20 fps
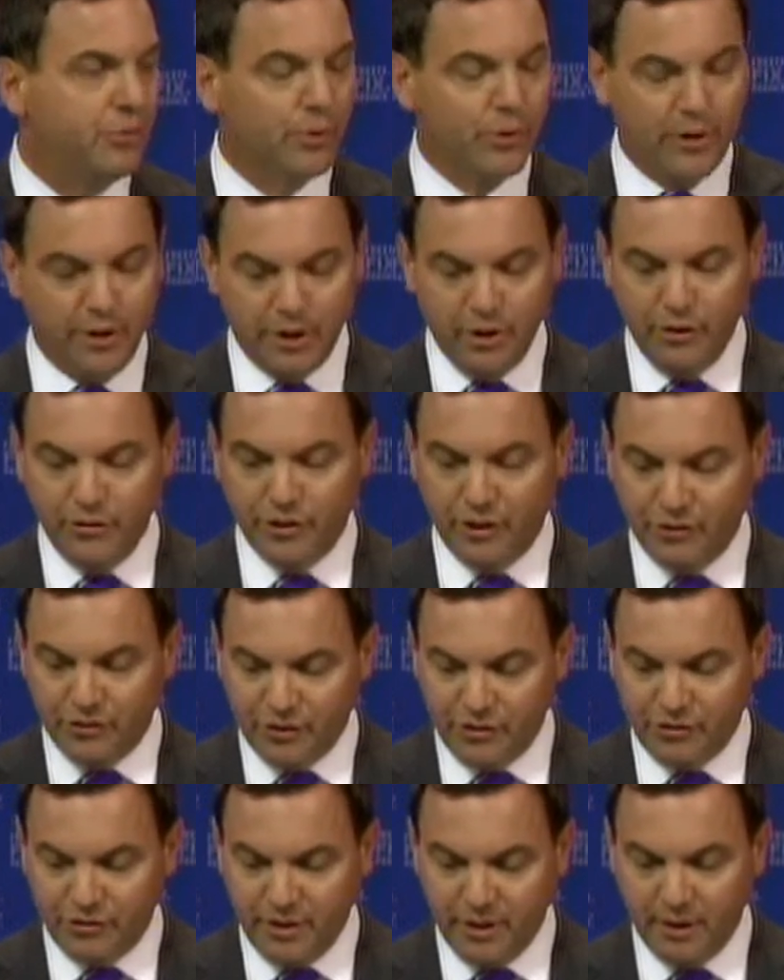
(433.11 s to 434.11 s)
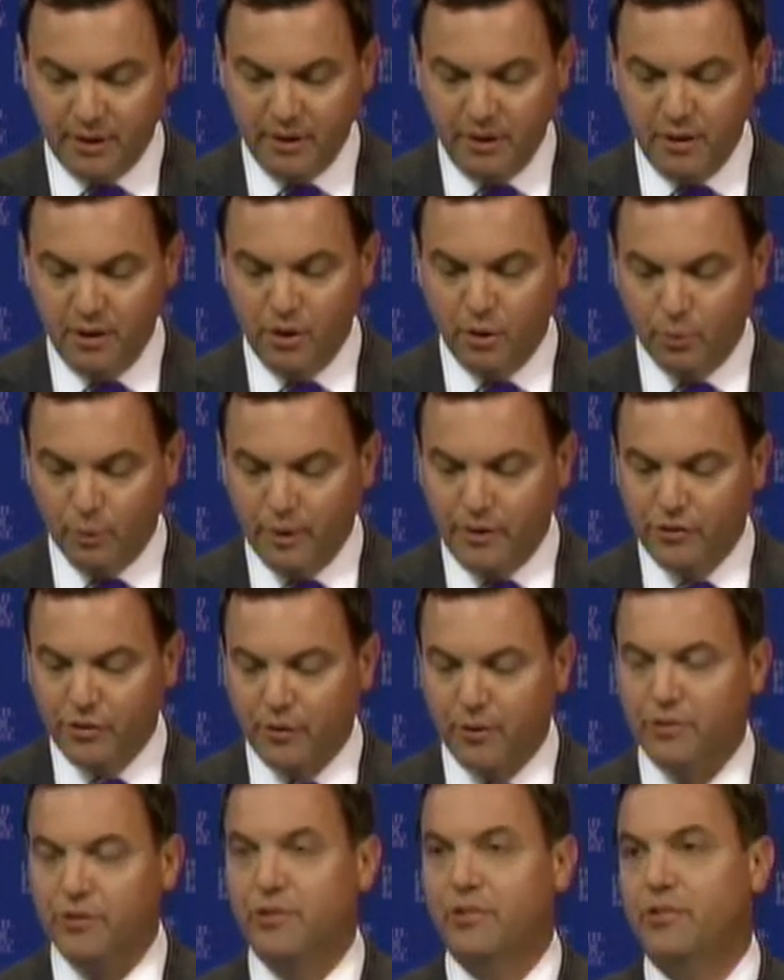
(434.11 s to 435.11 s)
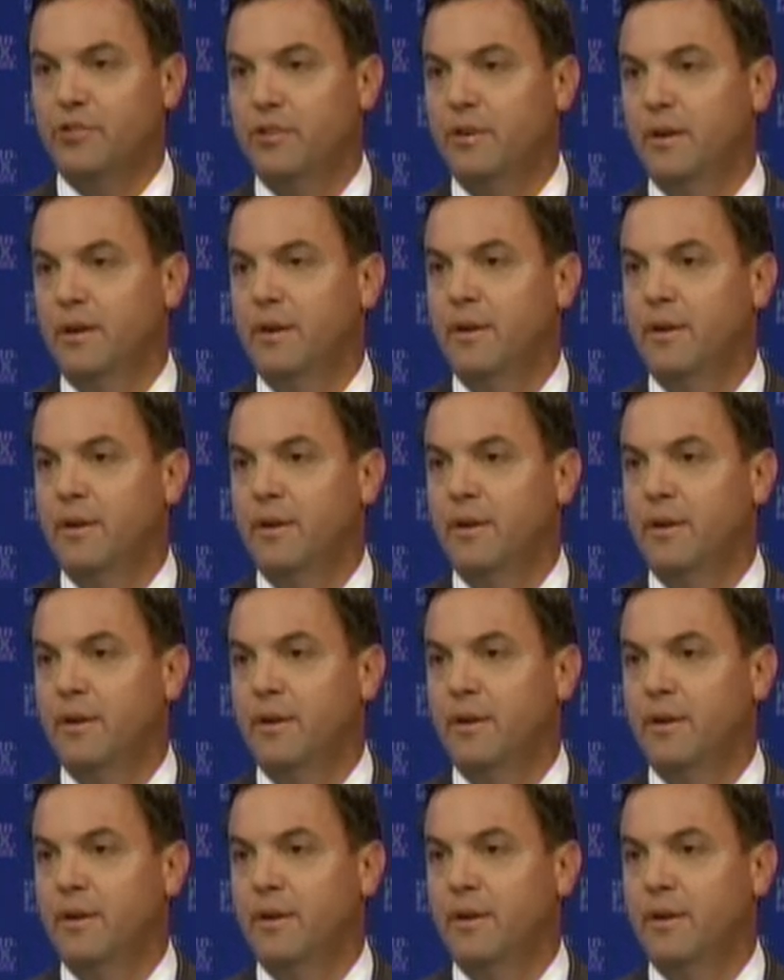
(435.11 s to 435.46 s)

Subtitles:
We're going to use existing resources,